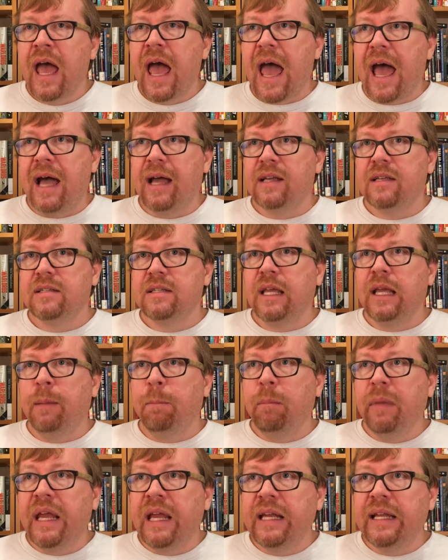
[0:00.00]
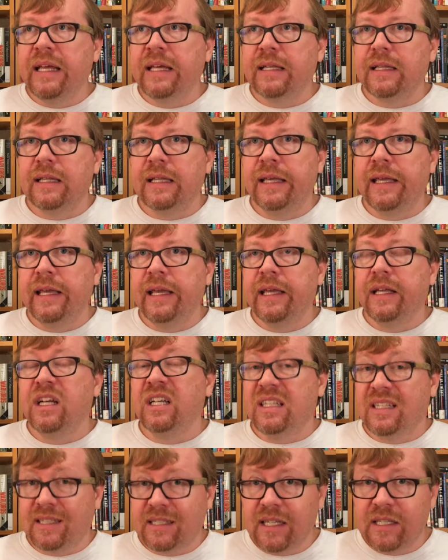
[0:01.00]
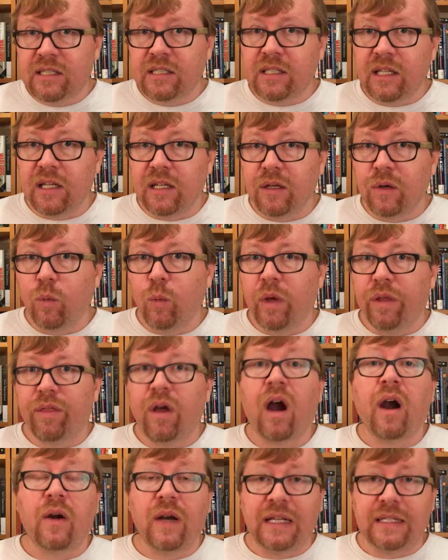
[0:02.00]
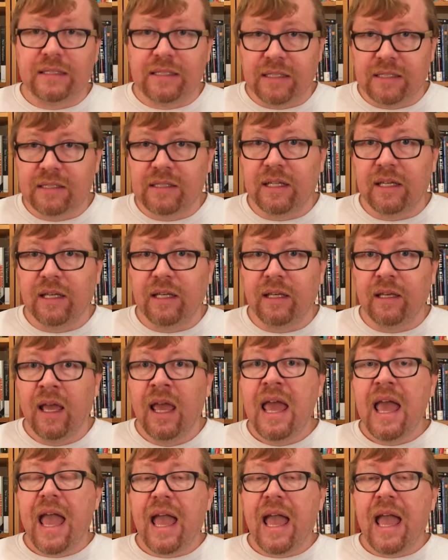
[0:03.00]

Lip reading: as immediately consistent with our existing